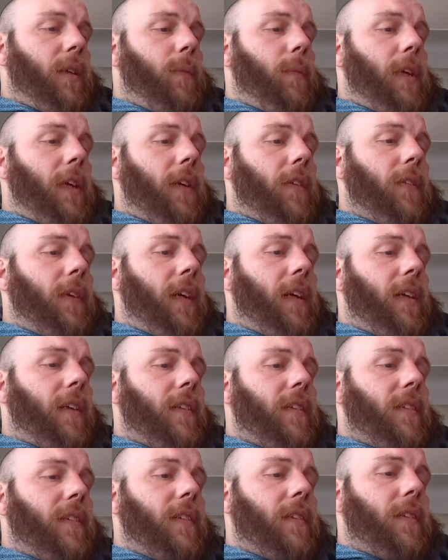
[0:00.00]

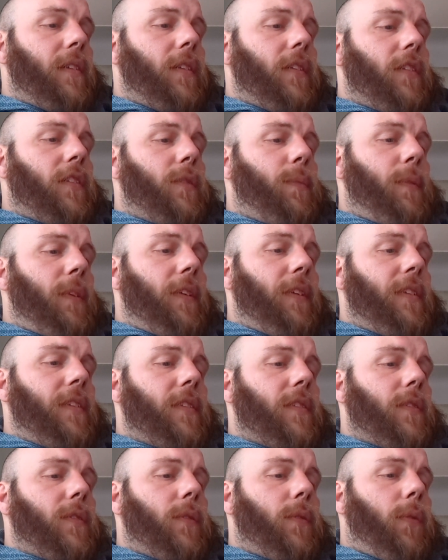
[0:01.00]
Maharaj, the experience
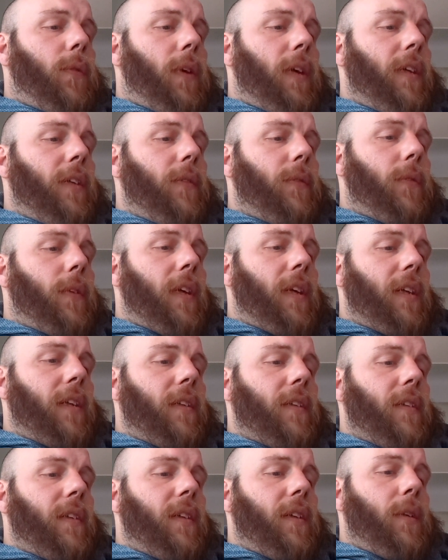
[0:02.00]
is quite right,